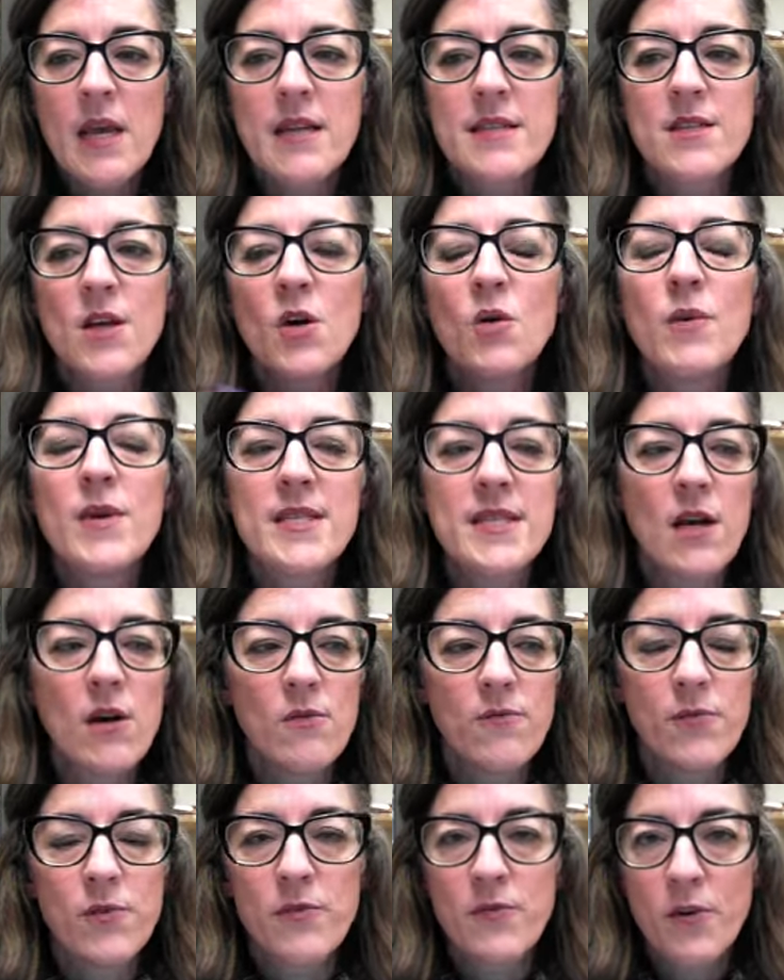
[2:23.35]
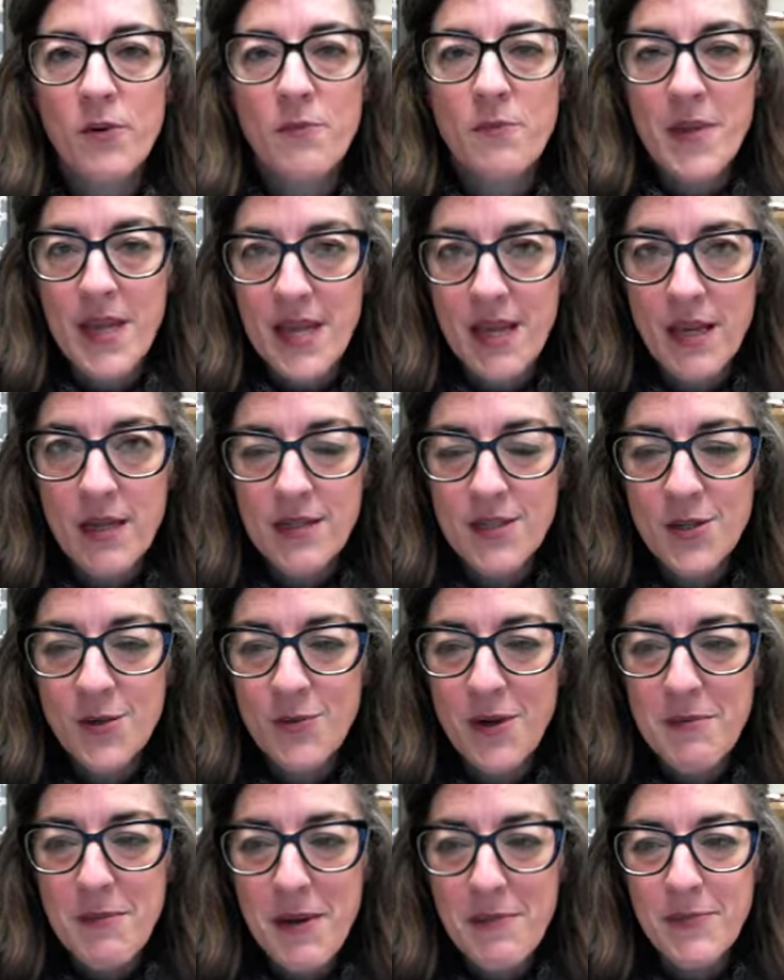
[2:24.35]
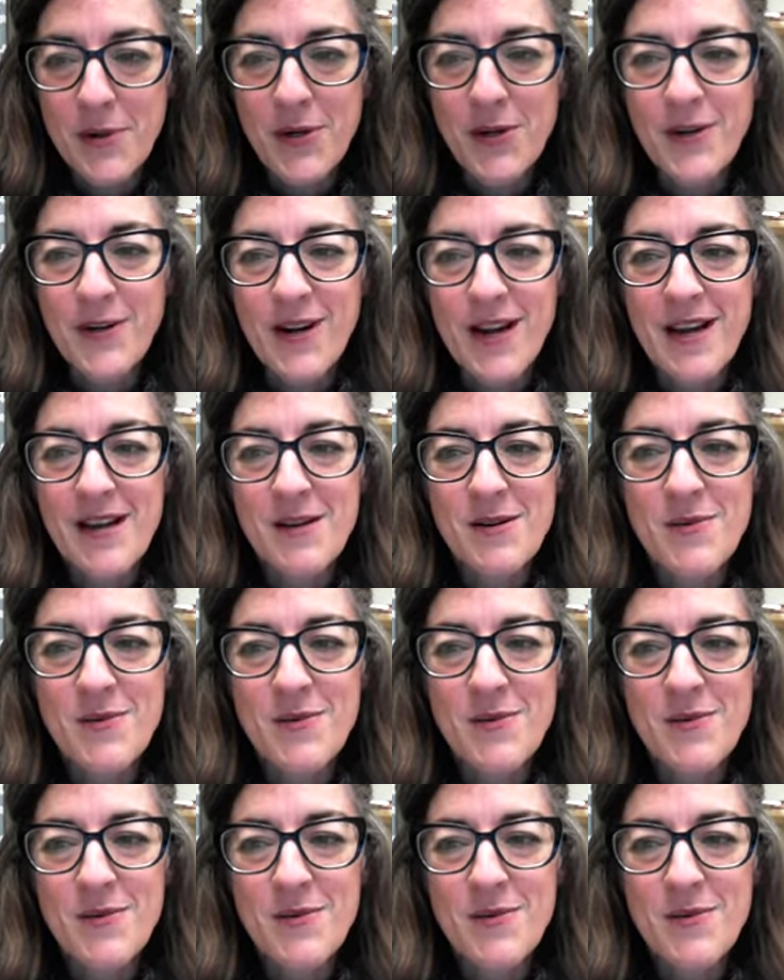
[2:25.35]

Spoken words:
It's always helpful for me to remember